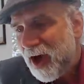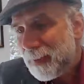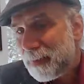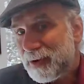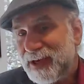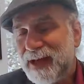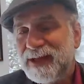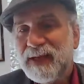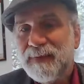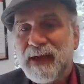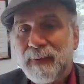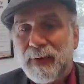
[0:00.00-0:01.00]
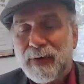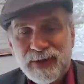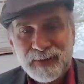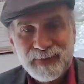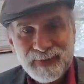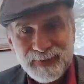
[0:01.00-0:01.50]
AI pretends to be a
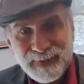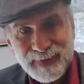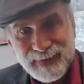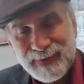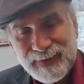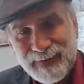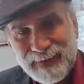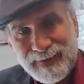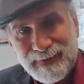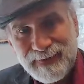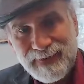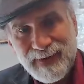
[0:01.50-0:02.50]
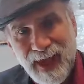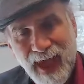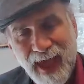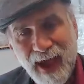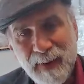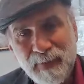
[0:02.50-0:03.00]
person.
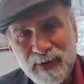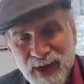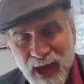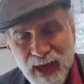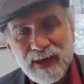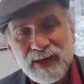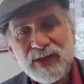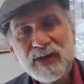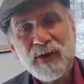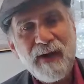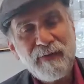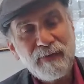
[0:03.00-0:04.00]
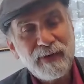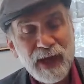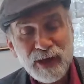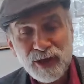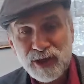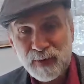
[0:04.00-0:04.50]
AI pretends to have a
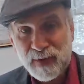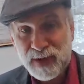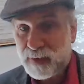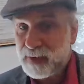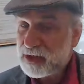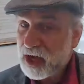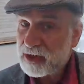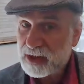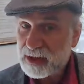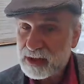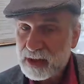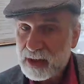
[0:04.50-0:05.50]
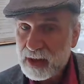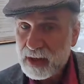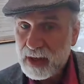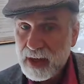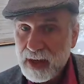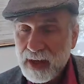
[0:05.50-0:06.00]
relationship with you. It doesn't.
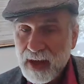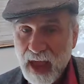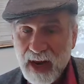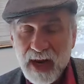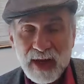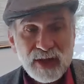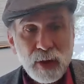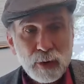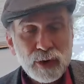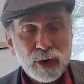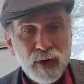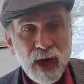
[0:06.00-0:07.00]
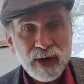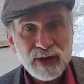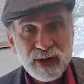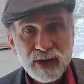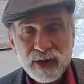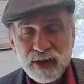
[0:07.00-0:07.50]
And it is social
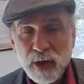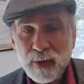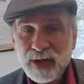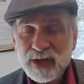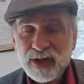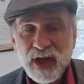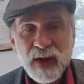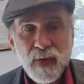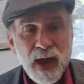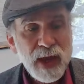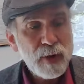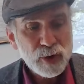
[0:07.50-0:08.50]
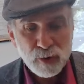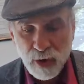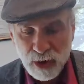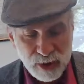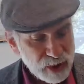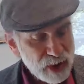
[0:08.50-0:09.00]
trust. So, in the same way you
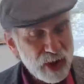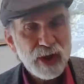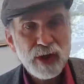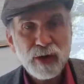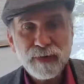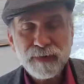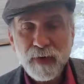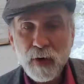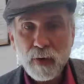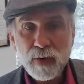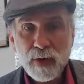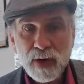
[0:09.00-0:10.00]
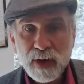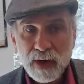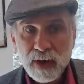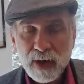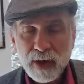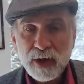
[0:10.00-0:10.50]
trust your phone,
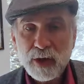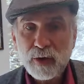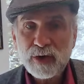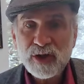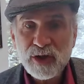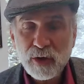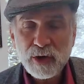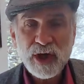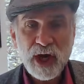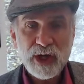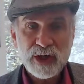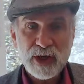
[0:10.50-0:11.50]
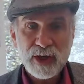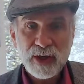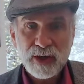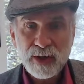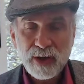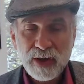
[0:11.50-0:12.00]
your search engine,
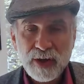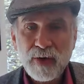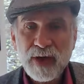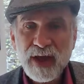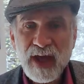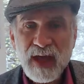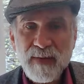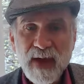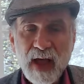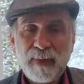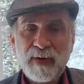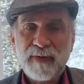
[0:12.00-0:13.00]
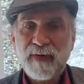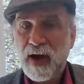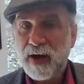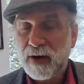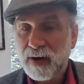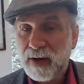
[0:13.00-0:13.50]
your email
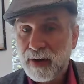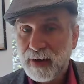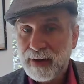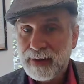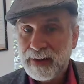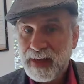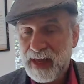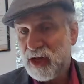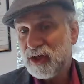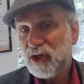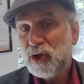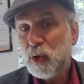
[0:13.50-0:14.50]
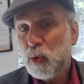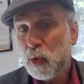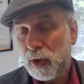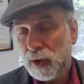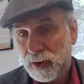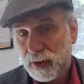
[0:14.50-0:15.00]
provider, it is a
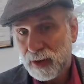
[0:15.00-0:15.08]
tool.